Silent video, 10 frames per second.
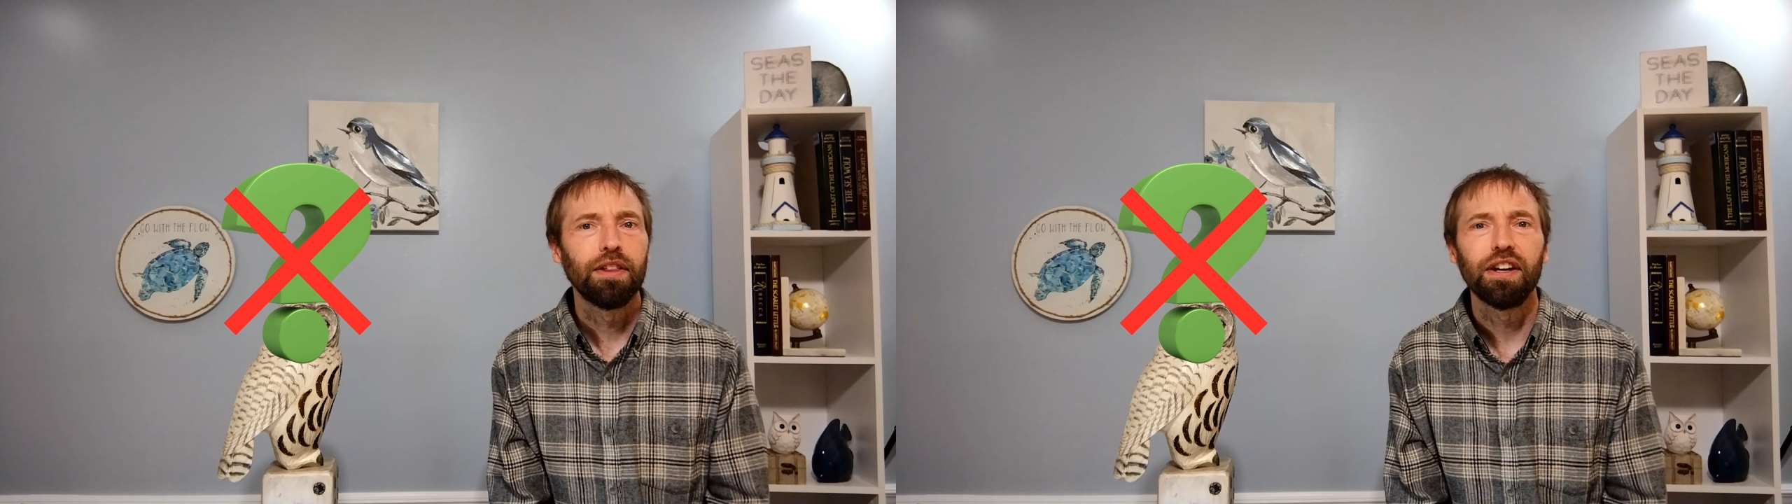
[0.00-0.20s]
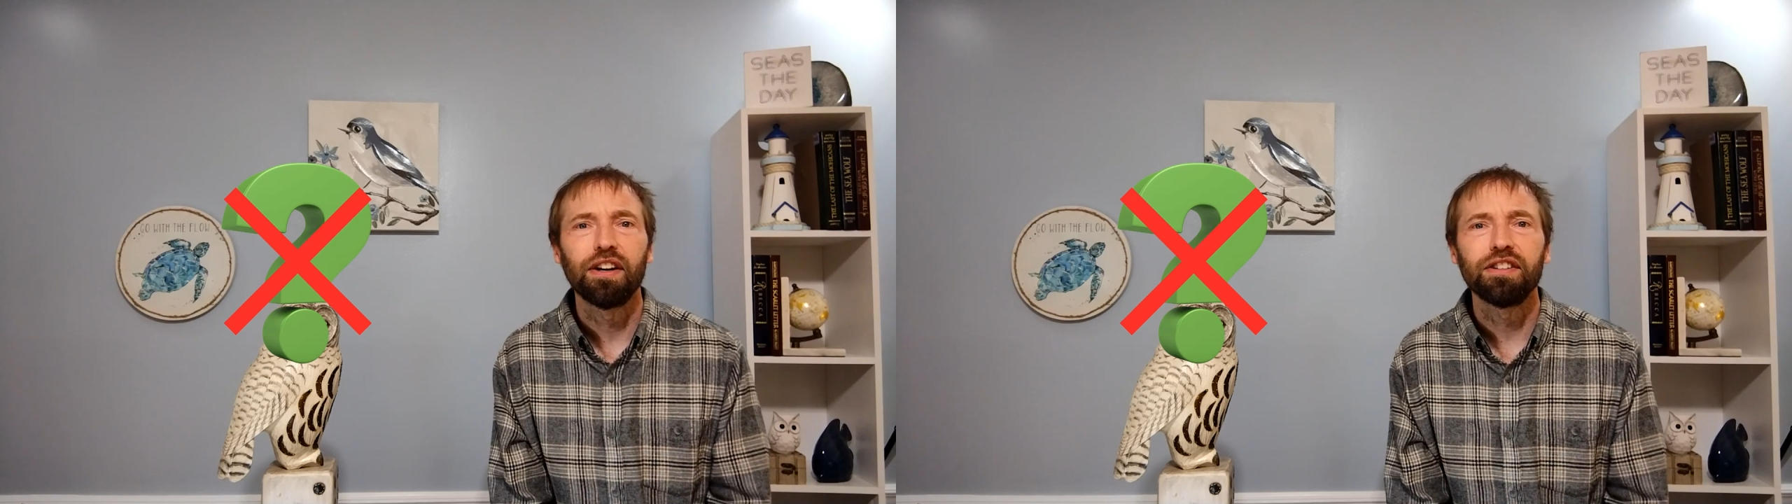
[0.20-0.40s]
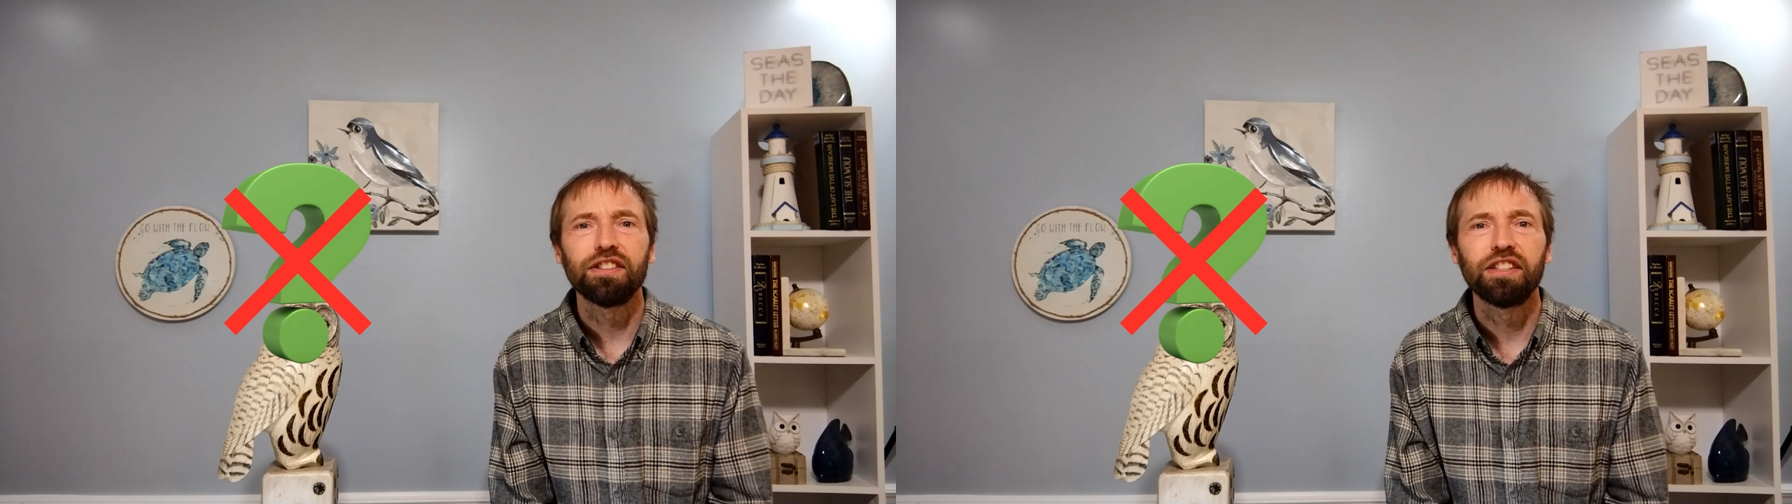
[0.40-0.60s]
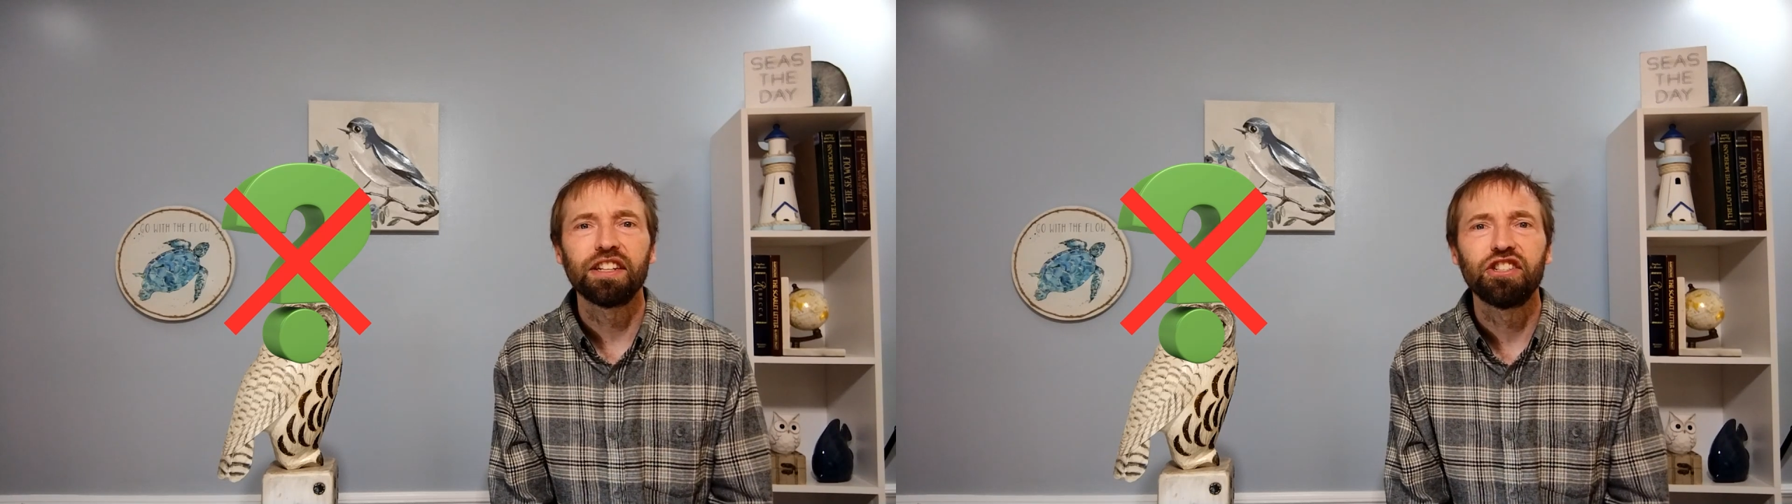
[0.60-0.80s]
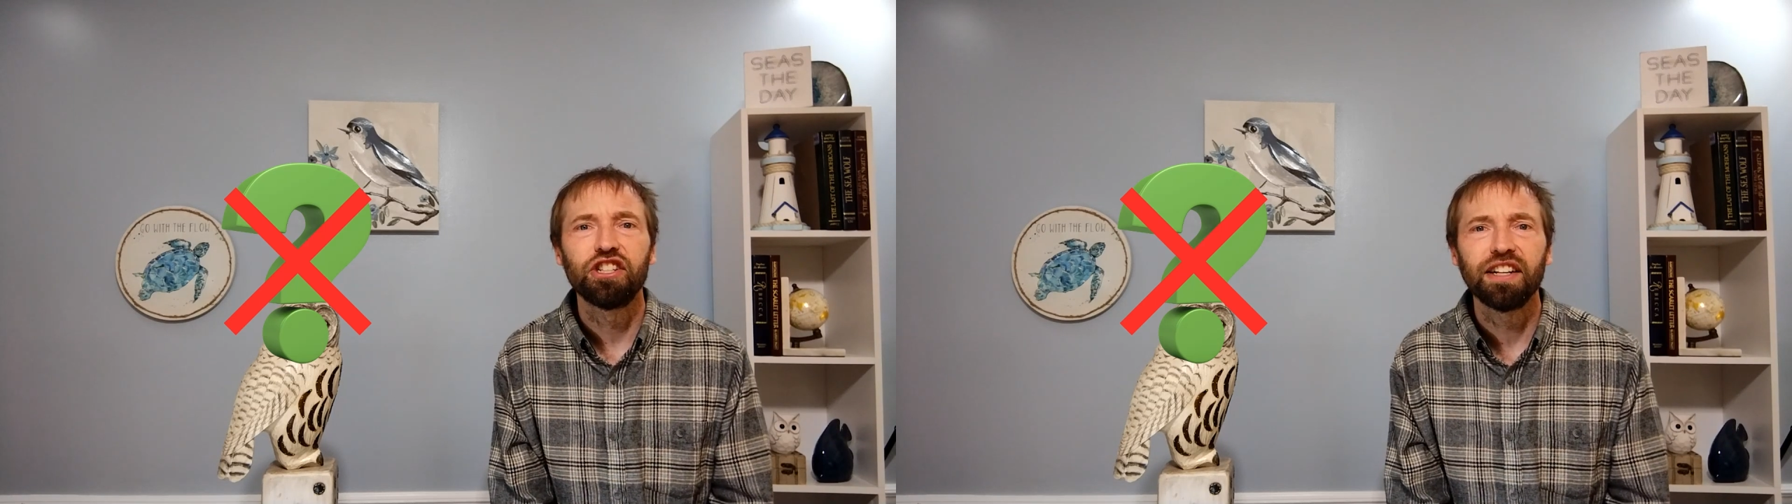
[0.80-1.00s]
They're
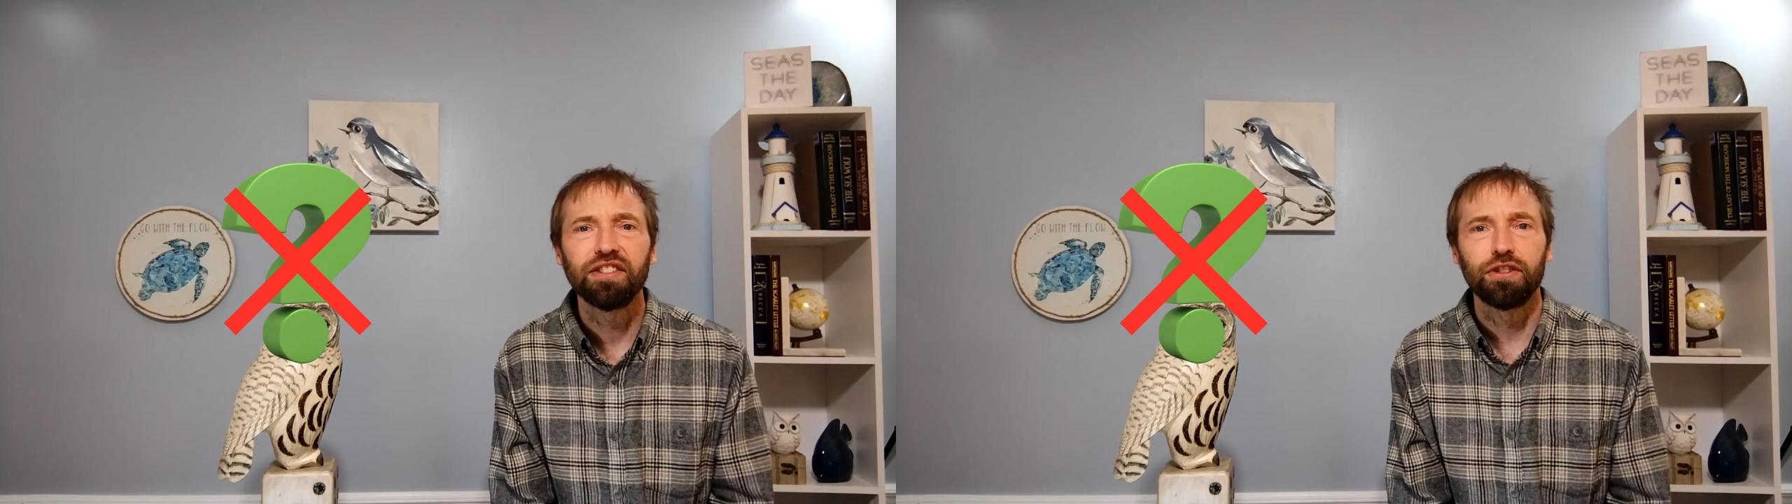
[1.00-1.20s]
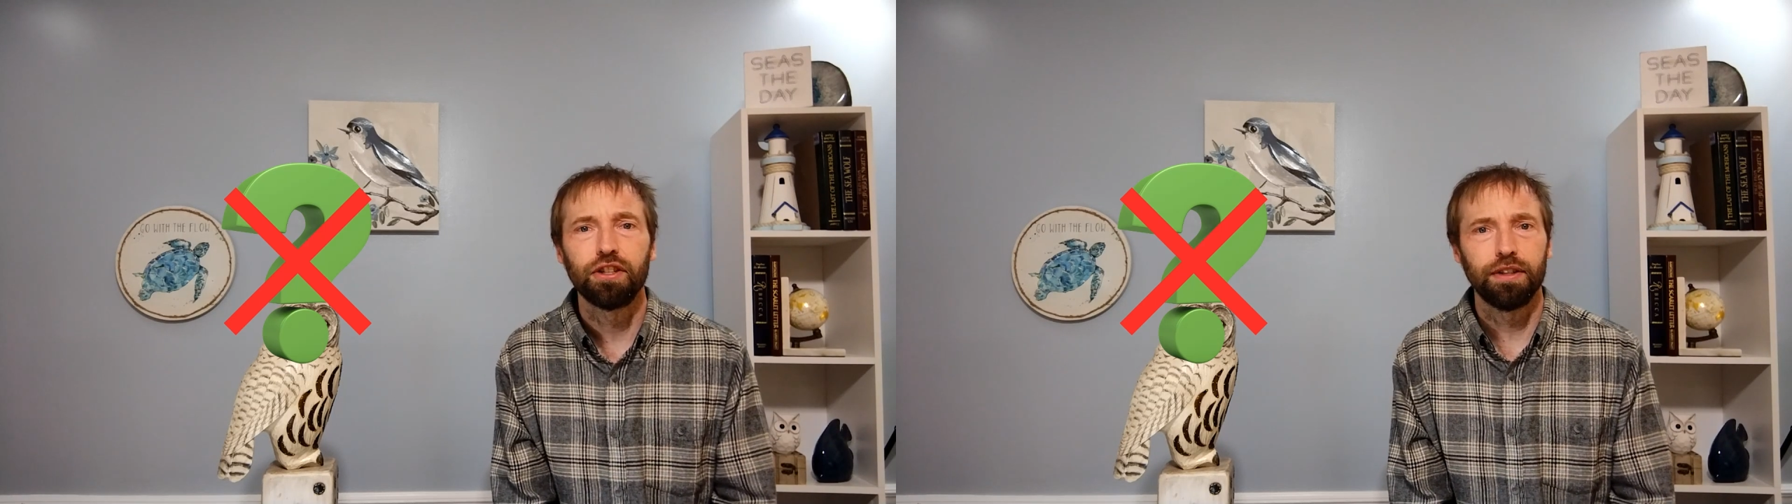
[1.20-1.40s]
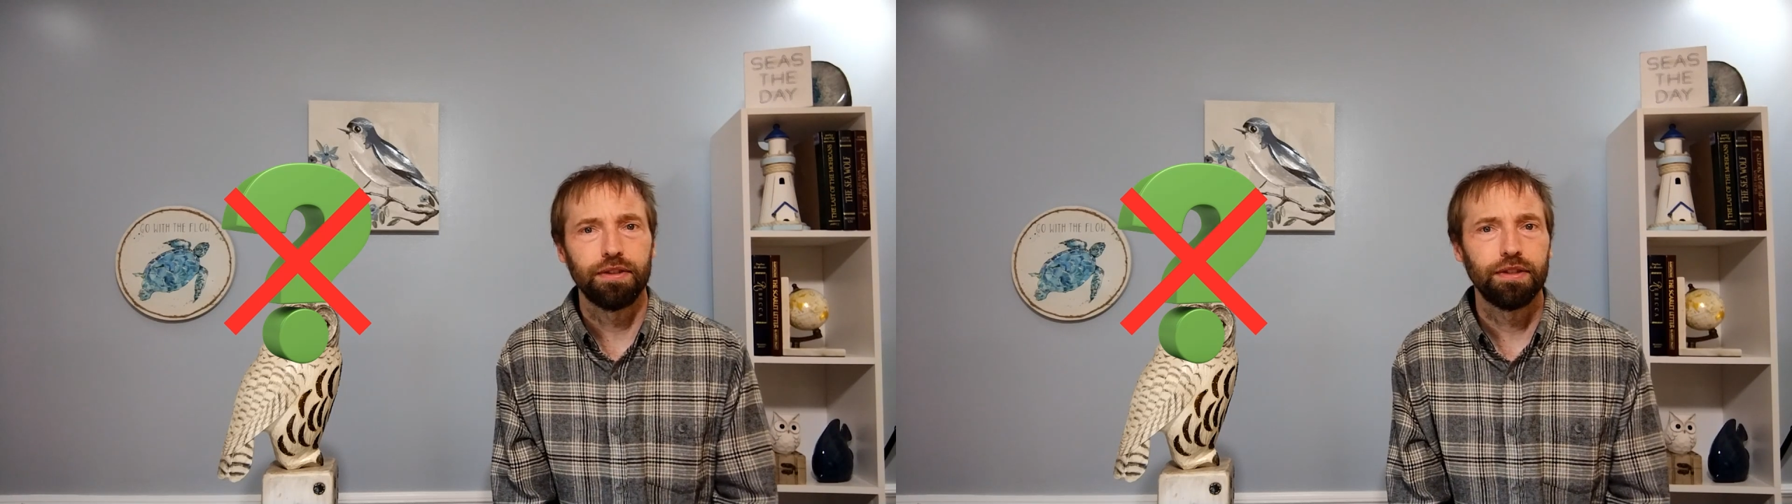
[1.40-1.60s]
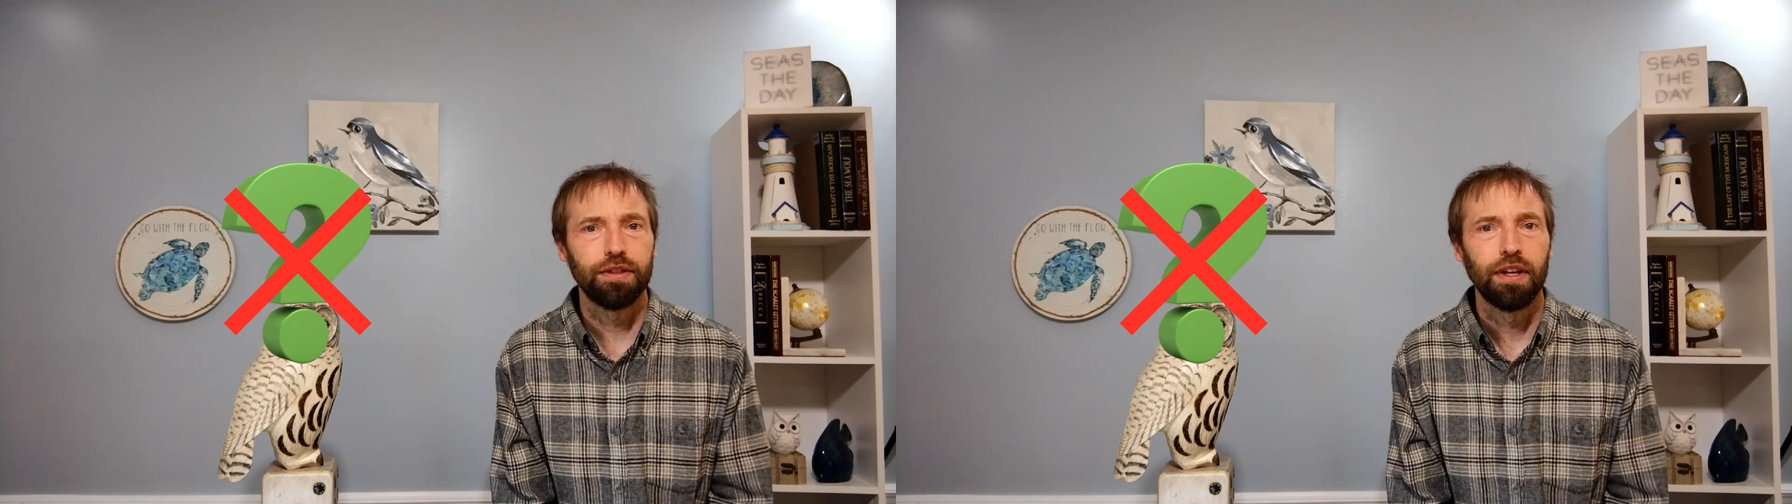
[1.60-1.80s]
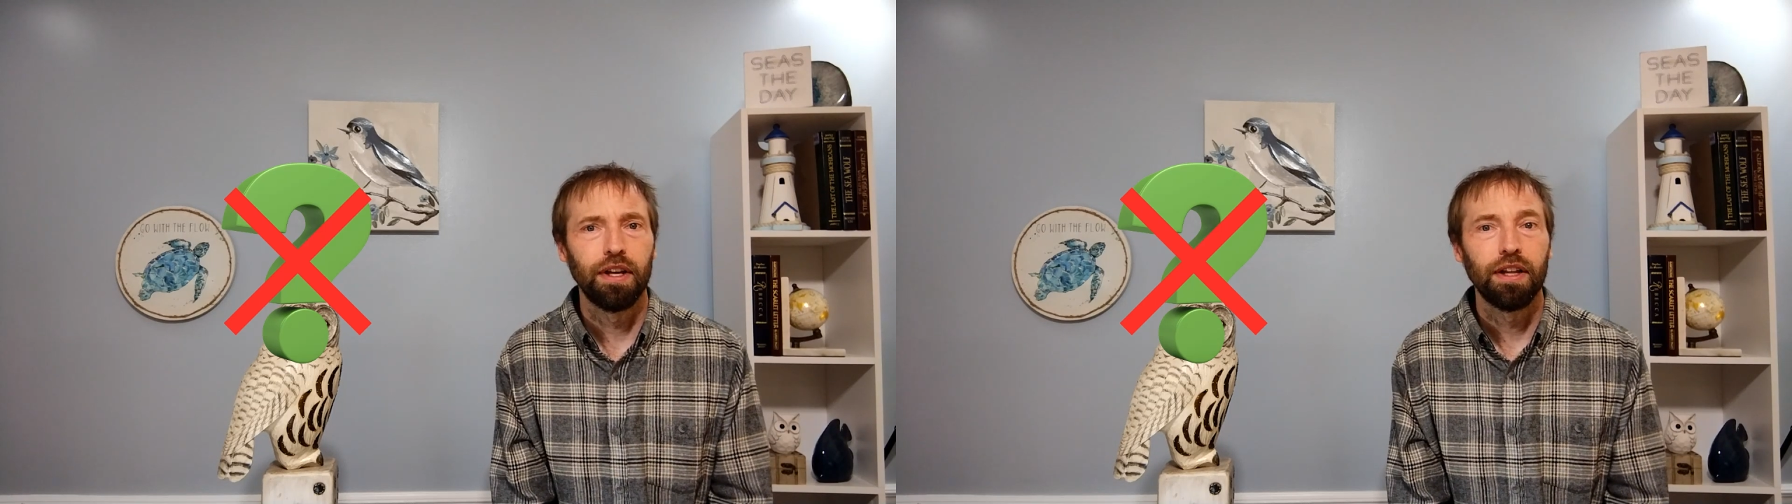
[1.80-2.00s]
suggestions.